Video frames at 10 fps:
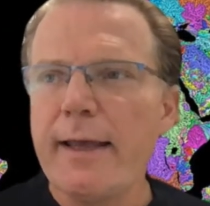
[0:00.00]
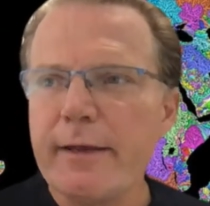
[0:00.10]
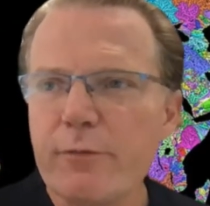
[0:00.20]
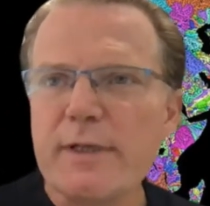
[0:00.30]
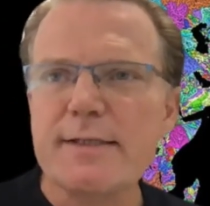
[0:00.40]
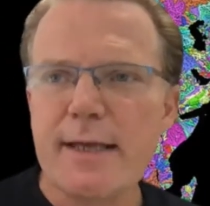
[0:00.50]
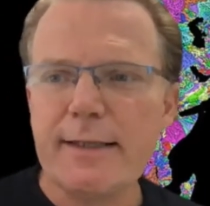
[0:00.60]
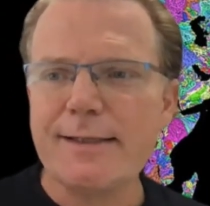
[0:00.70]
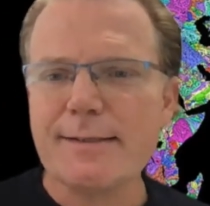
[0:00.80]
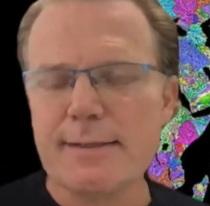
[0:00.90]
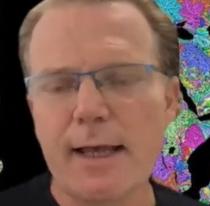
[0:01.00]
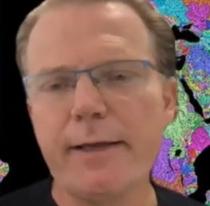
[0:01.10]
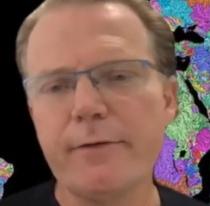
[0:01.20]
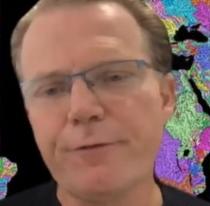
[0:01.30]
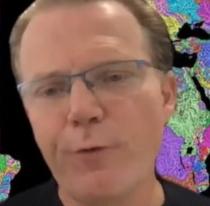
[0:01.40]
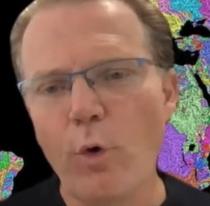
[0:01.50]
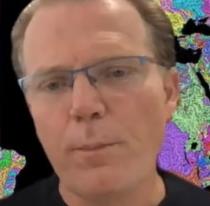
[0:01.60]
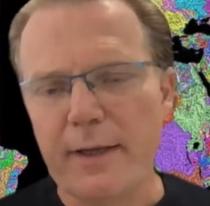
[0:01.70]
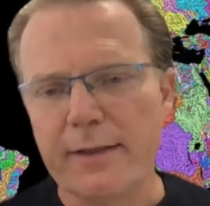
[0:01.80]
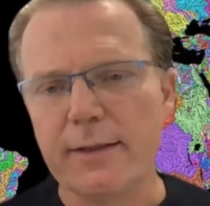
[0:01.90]
If we say design for
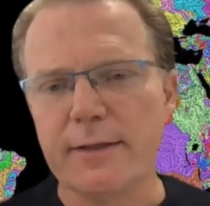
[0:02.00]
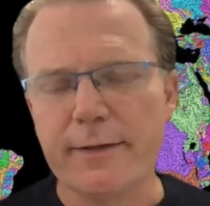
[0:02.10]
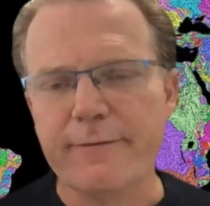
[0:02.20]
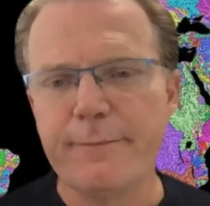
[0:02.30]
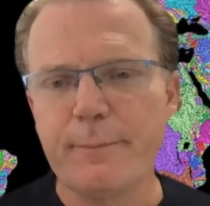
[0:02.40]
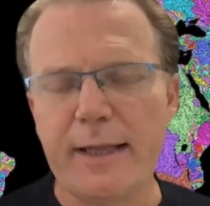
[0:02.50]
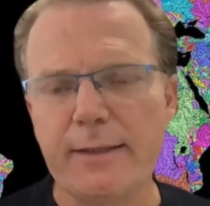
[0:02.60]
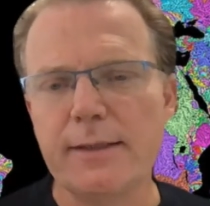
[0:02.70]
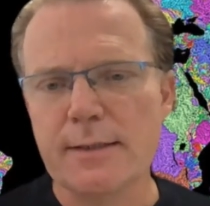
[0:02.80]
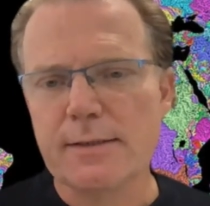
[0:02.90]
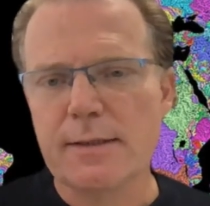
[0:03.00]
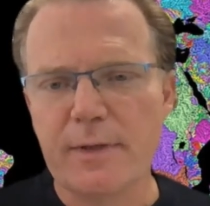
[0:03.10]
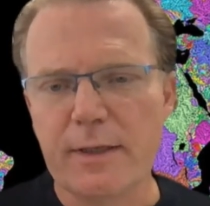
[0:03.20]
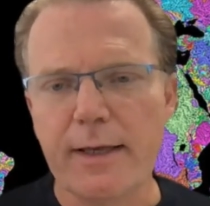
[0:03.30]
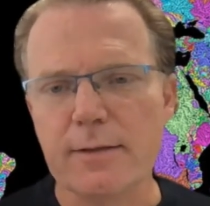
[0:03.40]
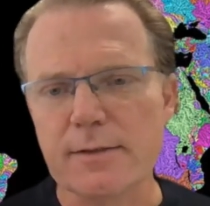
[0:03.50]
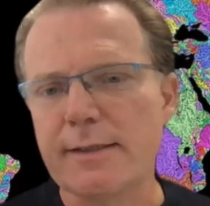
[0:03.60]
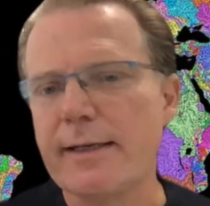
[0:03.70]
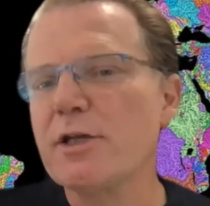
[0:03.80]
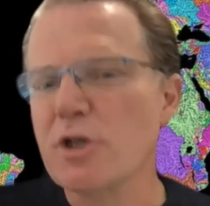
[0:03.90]
planet, then planet is something else
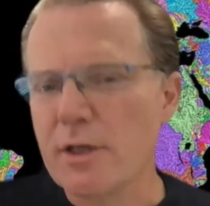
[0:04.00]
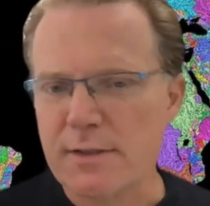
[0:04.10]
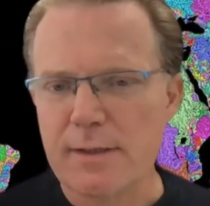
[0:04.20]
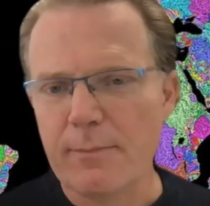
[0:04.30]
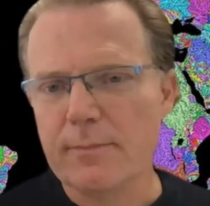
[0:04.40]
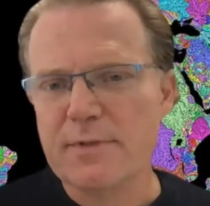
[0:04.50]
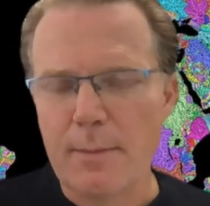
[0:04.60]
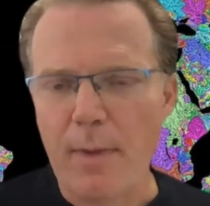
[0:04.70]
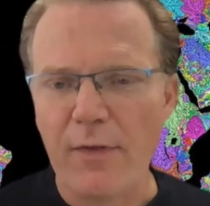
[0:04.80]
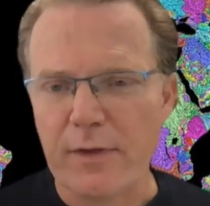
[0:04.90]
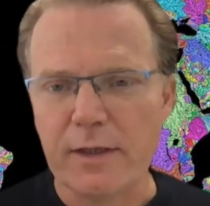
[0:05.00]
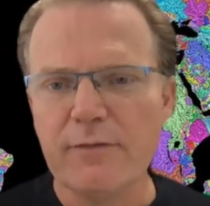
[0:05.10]
and nature is some other.